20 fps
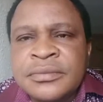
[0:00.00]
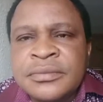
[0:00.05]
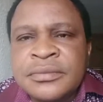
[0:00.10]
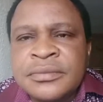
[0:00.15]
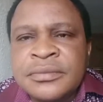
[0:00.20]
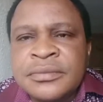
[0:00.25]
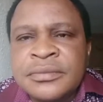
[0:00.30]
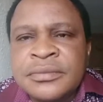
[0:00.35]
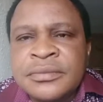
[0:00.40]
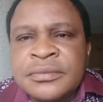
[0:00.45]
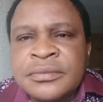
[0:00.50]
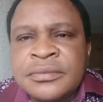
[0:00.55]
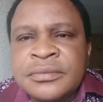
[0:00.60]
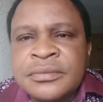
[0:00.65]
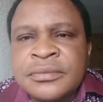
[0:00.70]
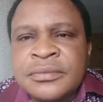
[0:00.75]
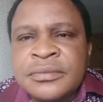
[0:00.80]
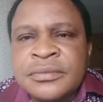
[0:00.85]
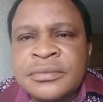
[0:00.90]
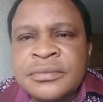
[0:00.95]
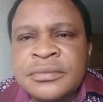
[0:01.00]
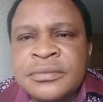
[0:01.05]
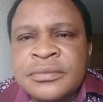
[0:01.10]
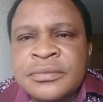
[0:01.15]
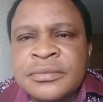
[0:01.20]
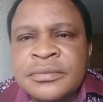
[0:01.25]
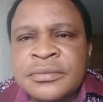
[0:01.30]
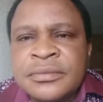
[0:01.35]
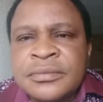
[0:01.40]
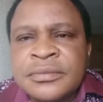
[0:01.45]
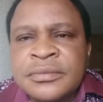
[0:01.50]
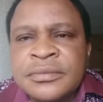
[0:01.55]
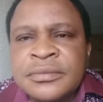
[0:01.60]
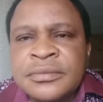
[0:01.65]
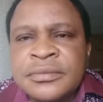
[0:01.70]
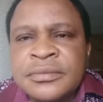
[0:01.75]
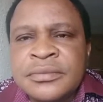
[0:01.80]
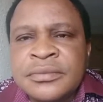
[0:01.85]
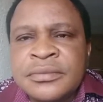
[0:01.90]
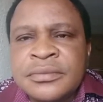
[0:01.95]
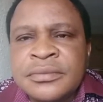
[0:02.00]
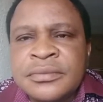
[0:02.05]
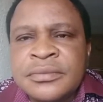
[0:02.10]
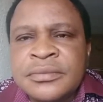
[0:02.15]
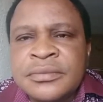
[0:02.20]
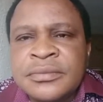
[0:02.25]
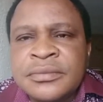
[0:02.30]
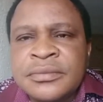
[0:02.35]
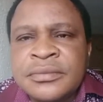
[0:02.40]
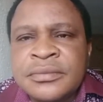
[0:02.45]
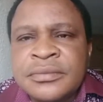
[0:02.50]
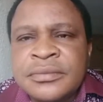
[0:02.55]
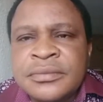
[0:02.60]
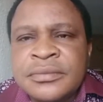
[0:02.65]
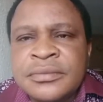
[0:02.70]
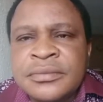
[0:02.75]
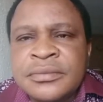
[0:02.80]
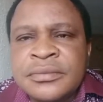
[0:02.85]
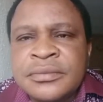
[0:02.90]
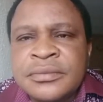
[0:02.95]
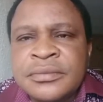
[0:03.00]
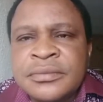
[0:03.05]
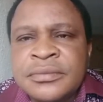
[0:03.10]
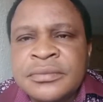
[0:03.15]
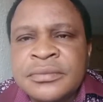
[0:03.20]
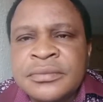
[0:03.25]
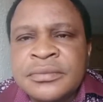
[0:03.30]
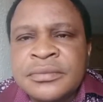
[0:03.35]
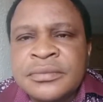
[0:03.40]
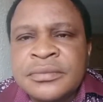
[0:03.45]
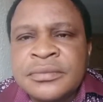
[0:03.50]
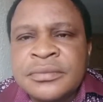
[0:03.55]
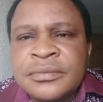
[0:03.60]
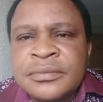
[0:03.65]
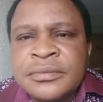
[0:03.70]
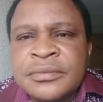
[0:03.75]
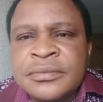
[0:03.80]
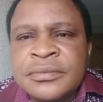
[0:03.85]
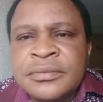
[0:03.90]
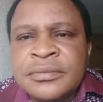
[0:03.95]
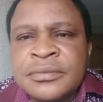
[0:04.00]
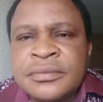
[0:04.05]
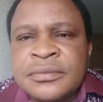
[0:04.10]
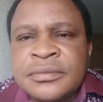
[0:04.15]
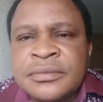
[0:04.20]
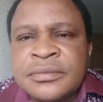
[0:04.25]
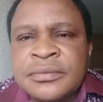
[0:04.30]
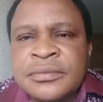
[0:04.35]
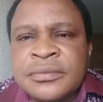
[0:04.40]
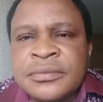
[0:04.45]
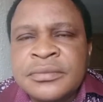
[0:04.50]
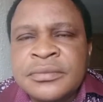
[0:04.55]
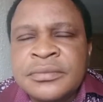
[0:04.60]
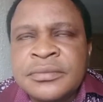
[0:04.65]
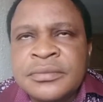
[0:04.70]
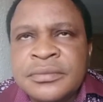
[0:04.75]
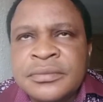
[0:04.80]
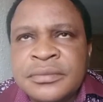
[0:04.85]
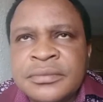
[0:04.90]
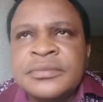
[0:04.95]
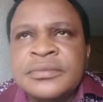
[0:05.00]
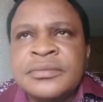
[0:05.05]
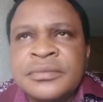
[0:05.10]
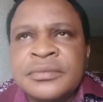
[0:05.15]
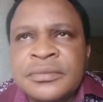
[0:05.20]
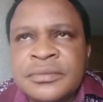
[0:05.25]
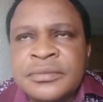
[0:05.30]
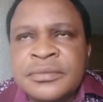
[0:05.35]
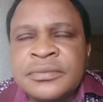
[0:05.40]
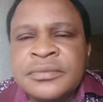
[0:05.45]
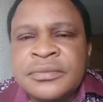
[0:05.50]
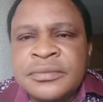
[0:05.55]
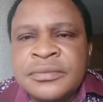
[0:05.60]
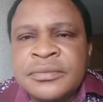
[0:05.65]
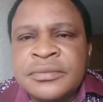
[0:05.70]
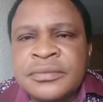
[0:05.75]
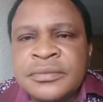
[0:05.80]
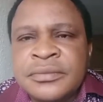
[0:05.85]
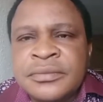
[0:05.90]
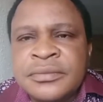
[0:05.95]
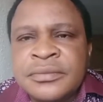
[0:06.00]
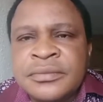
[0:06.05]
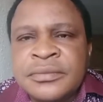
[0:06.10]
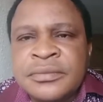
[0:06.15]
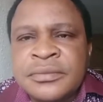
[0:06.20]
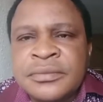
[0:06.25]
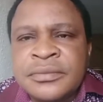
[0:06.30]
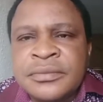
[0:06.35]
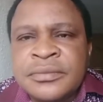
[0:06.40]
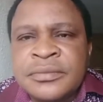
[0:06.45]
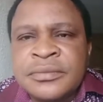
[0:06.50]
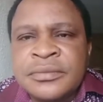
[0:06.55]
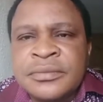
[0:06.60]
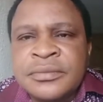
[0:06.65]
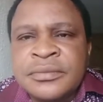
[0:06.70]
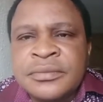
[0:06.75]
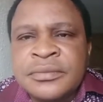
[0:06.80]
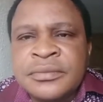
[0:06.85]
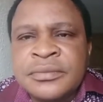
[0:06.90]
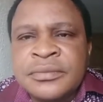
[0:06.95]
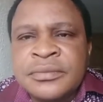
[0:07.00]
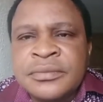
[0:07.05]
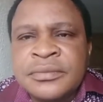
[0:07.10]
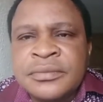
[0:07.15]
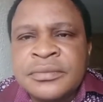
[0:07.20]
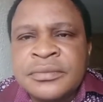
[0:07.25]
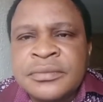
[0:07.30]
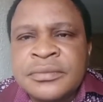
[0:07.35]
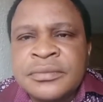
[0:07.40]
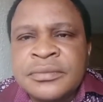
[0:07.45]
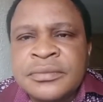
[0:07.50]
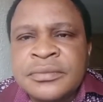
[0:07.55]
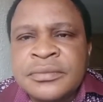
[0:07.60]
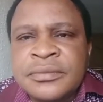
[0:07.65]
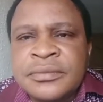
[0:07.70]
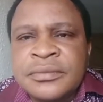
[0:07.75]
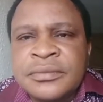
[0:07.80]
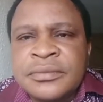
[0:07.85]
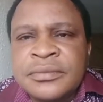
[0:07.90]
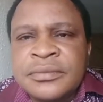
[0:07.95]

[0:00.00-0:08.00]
(not speaking)